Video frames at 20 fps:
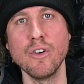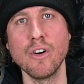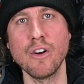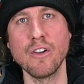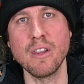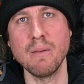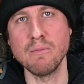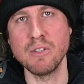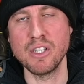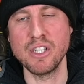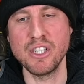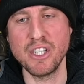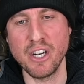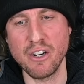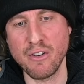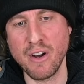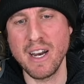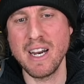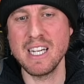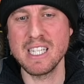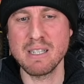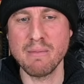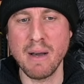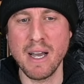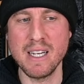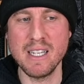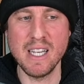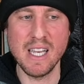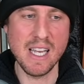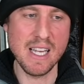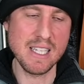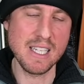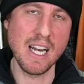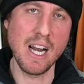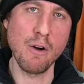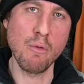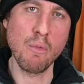Earth. I'm just generating some ideas, and I'll